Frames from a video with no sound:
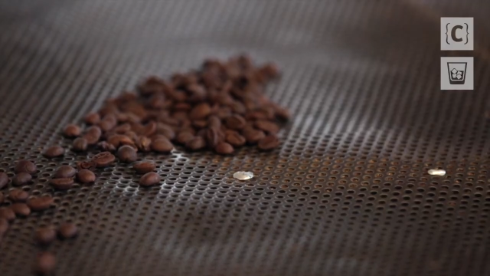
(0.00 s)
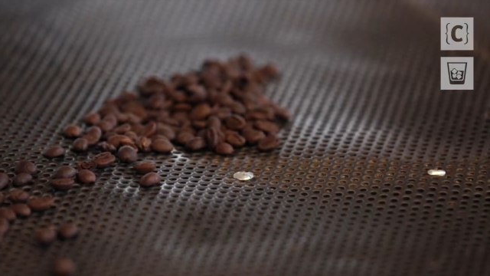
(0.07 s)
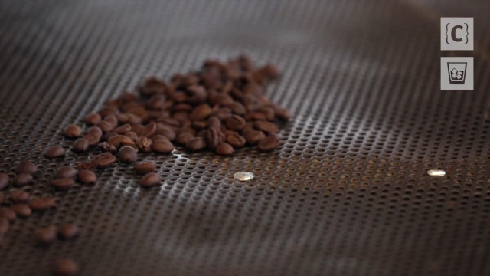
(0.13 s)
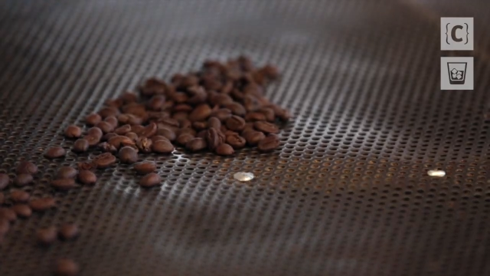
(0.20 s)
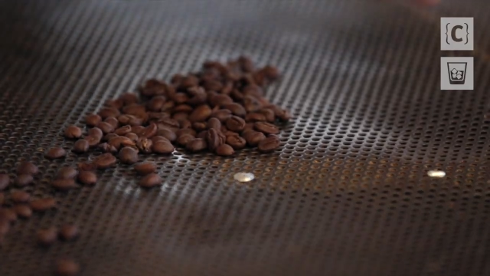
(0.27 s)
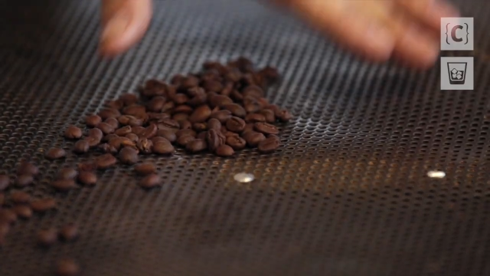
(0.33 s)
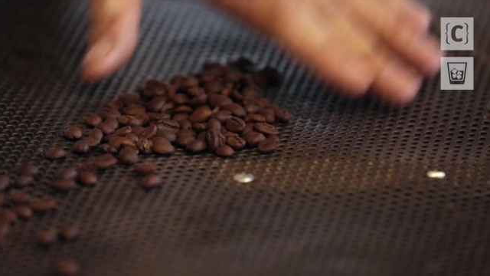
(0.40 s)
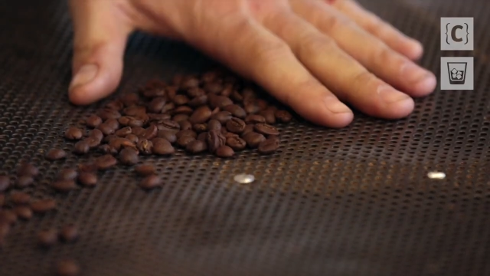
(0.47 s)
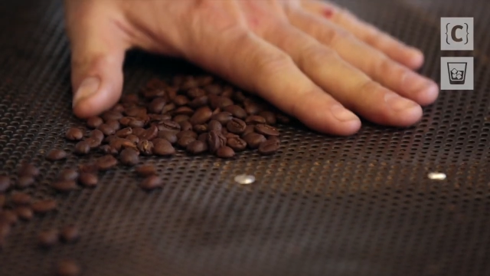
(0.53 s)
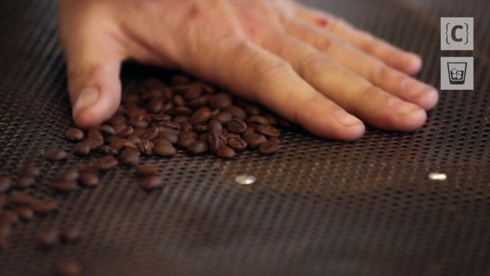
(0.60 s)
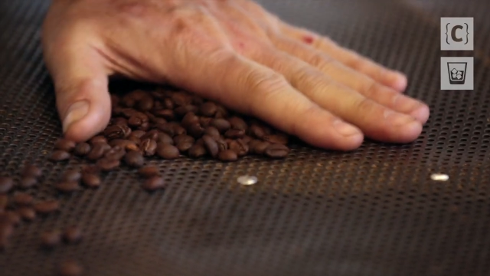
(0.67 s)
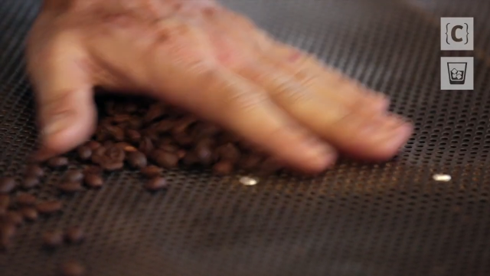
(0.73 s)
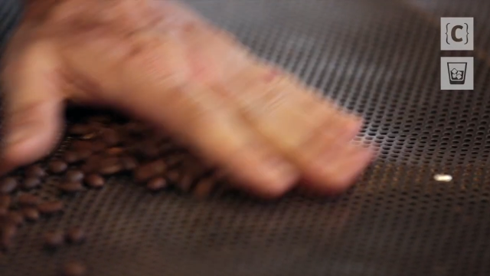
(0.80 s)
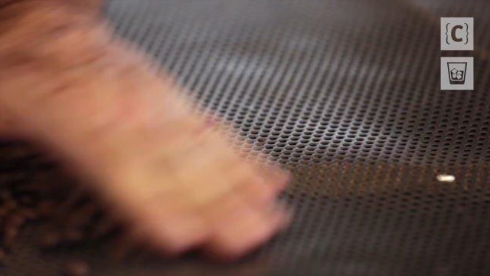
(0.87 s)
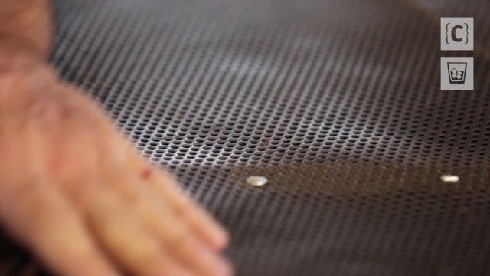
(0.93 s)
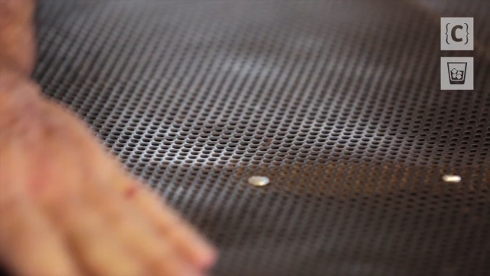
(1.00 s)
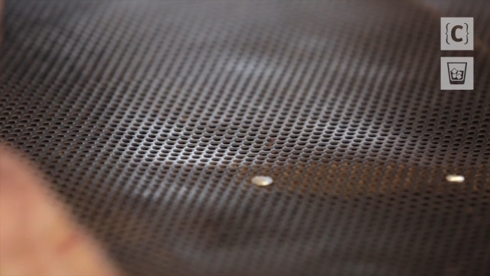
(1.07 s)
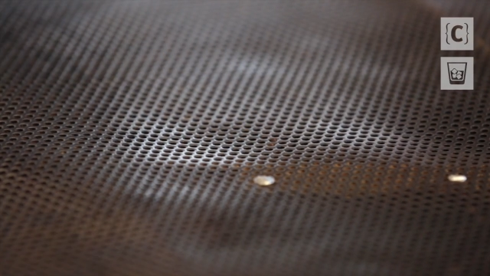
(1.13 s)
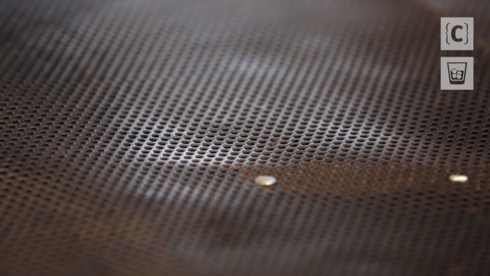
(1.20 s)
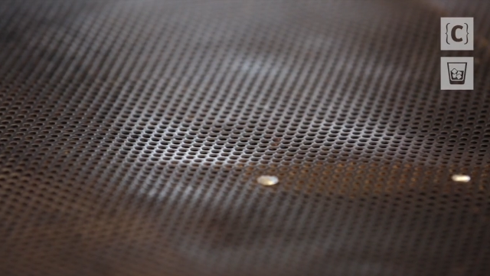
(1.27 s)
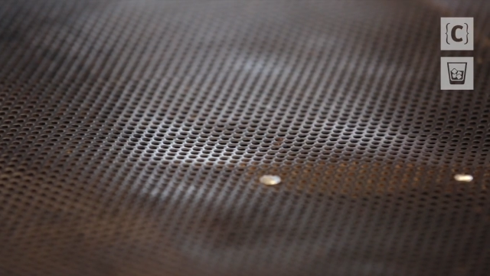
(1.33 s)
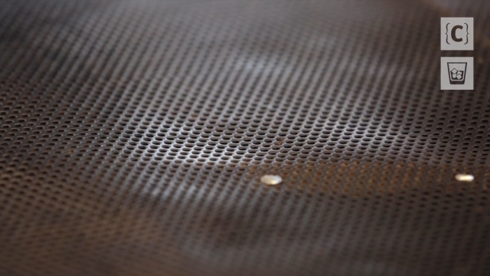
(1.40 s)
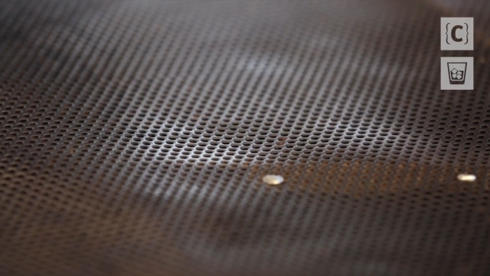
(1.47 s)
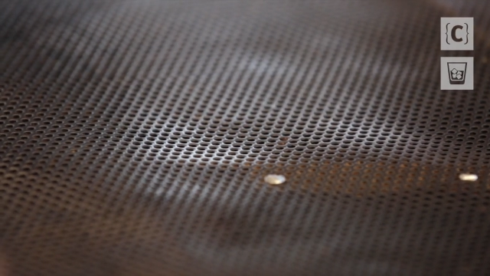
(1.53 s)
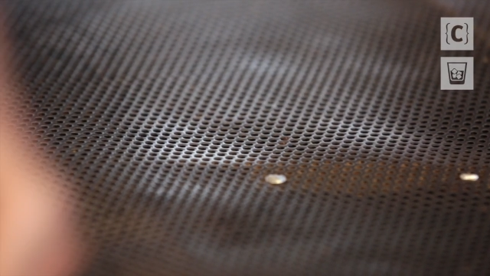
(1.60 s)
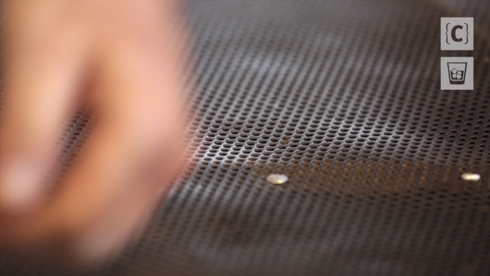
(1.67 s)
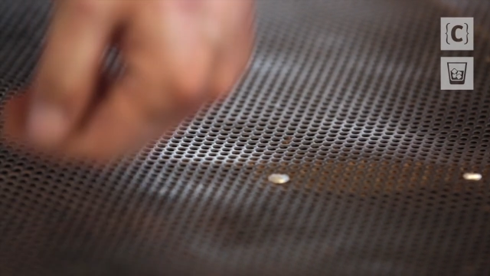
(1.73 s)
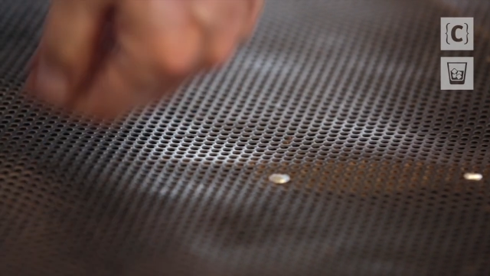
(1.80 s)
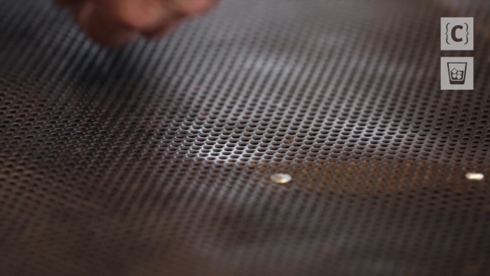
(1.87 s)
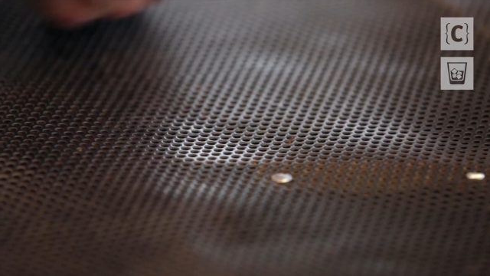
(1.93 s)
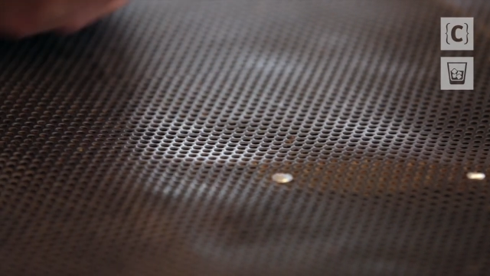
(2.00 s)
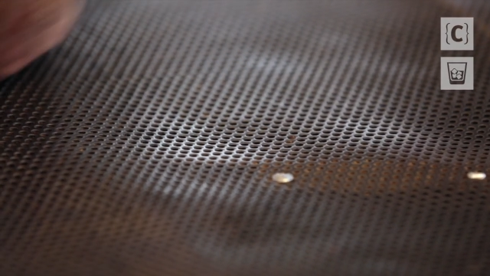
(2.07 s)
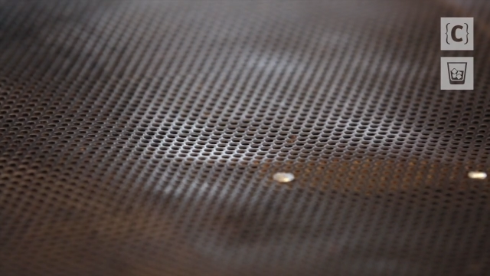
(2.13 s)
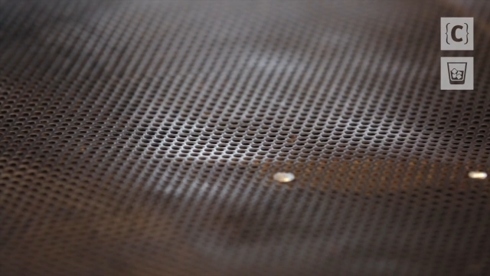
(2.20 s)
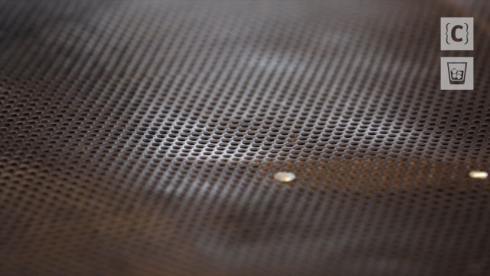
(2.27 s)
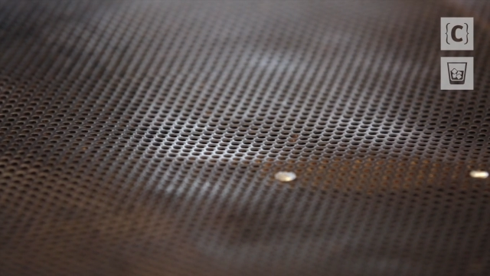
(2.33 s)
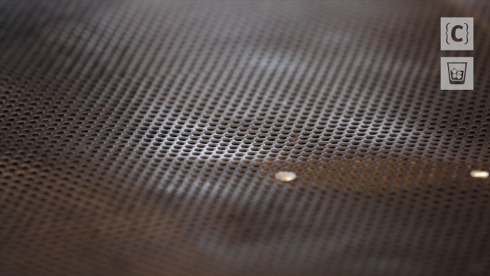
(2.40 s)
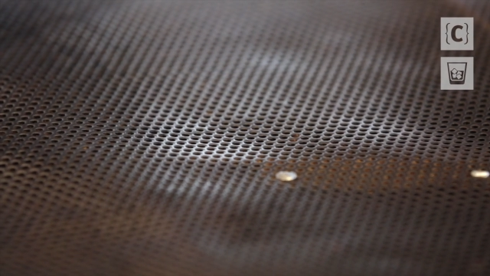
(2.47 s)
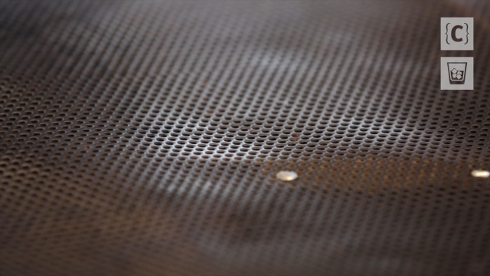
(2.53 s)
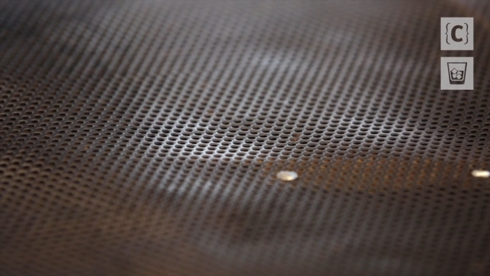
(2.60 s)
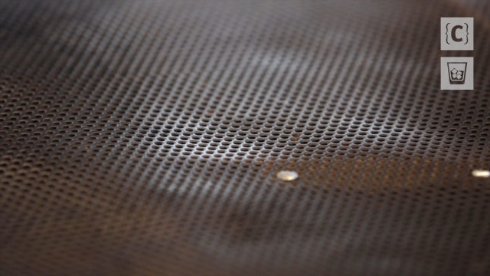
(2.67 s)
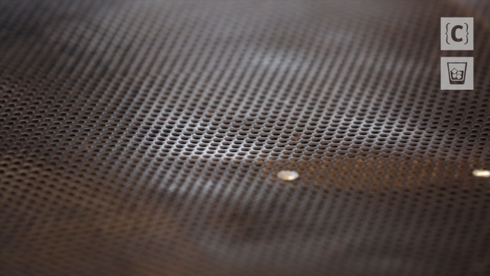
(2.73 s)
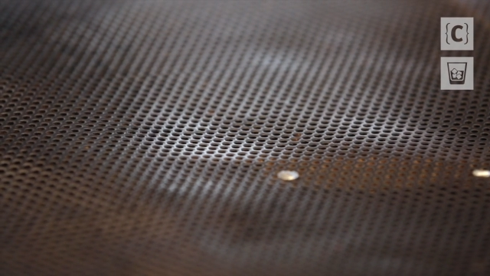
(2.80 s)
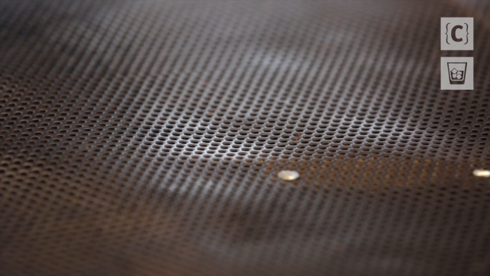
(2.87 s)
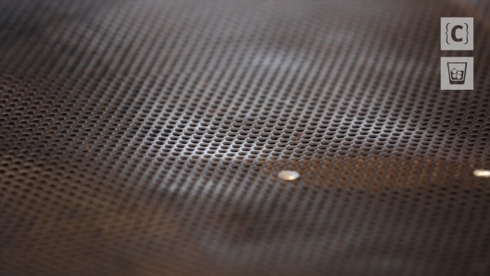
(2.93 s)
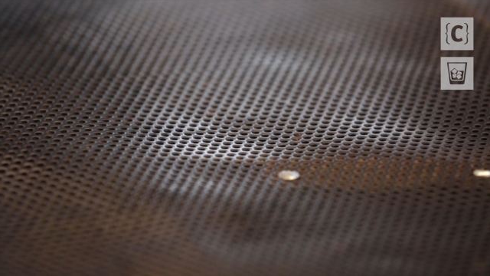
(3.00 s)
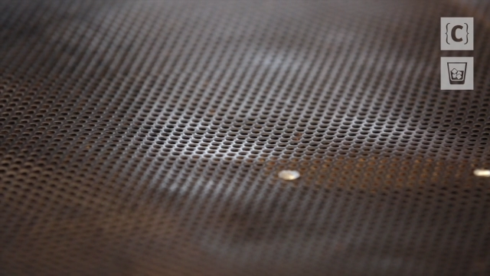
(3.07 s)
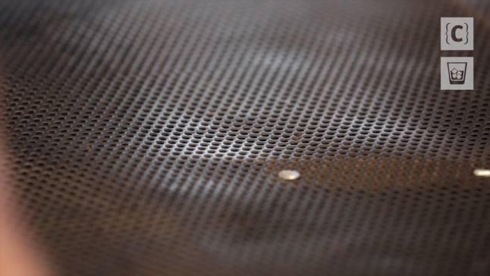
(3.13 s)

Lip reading: (no speaker visible)